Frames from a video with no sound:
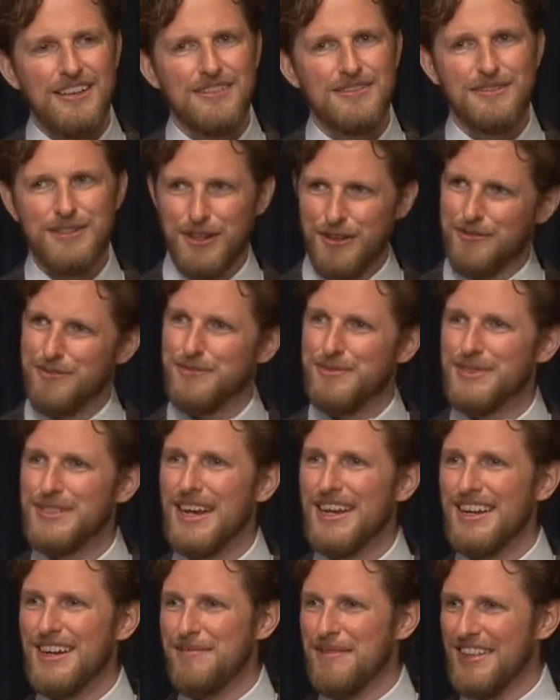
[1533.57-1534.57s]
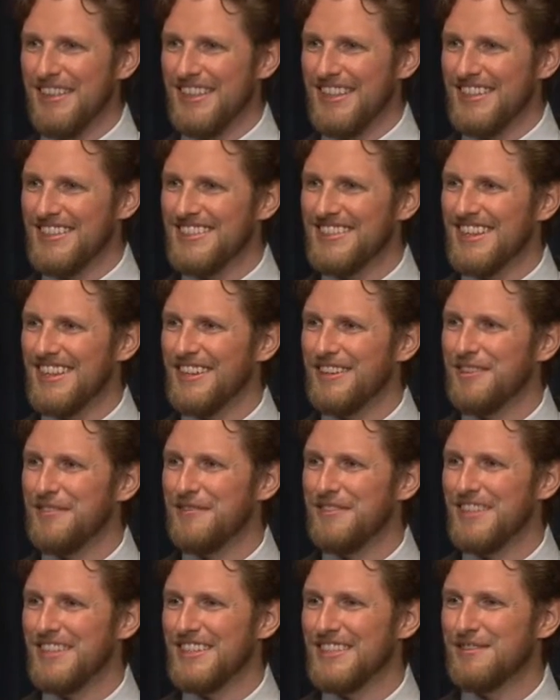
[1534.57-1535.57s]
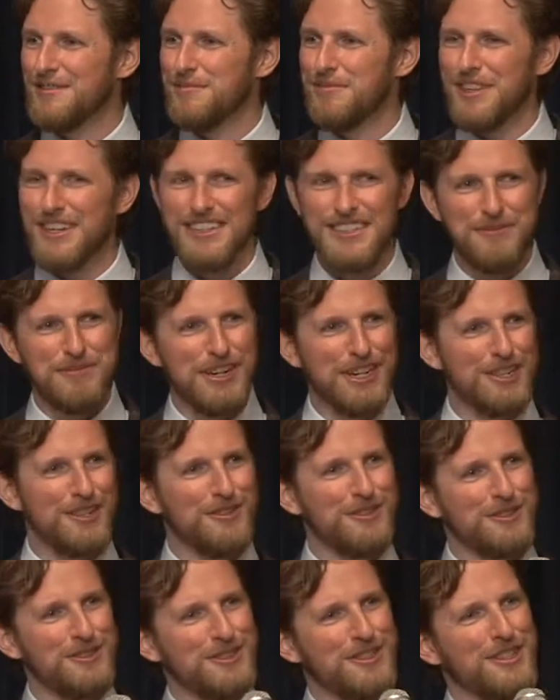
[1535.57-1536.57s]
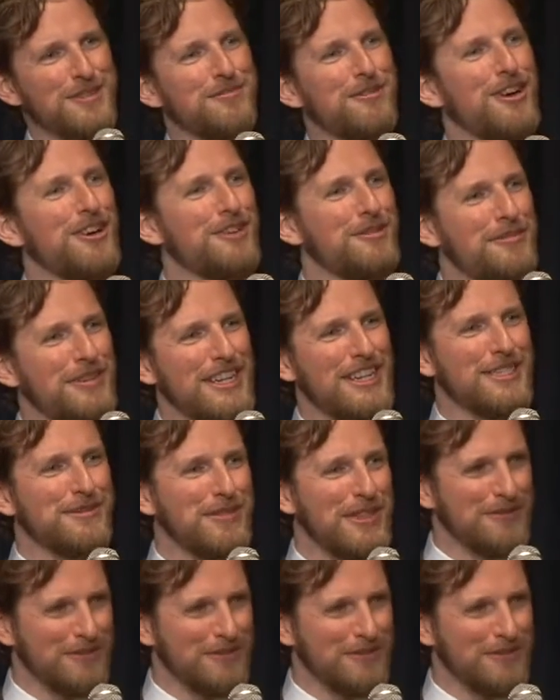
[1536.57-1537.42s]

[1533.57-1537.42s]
So excited about this, and hopefully this will bring us a bit closer to the broader P H P